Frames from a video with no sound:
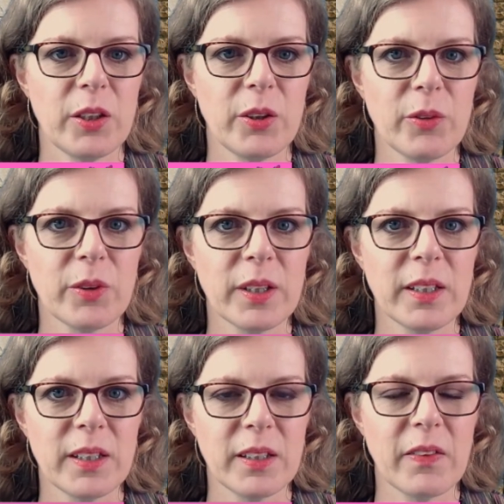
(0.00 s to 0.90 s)
You
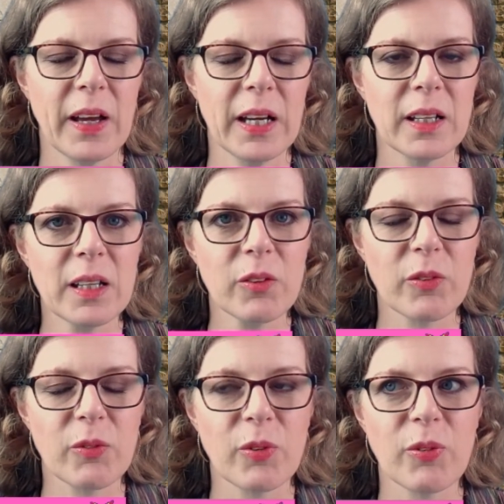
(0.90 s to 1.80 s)
That
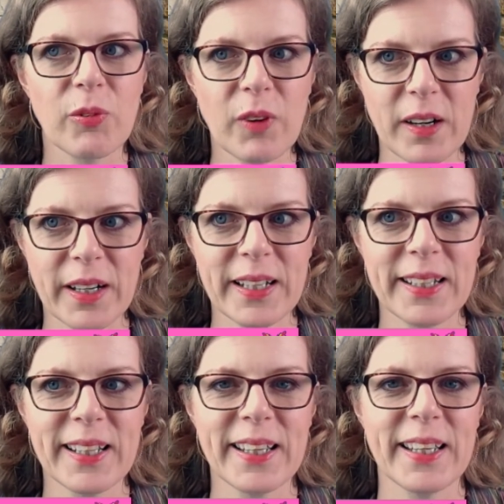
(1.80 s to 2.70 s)
is
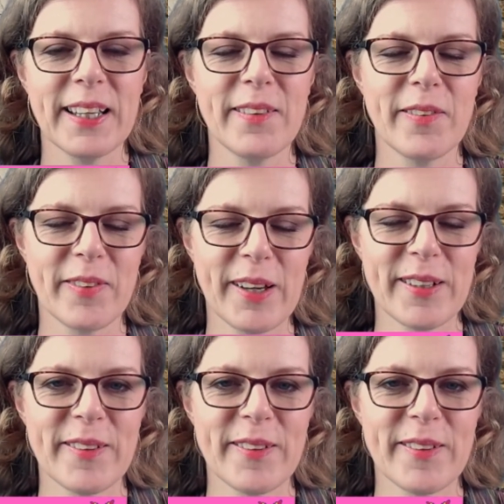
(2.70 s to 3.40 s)
fine in certain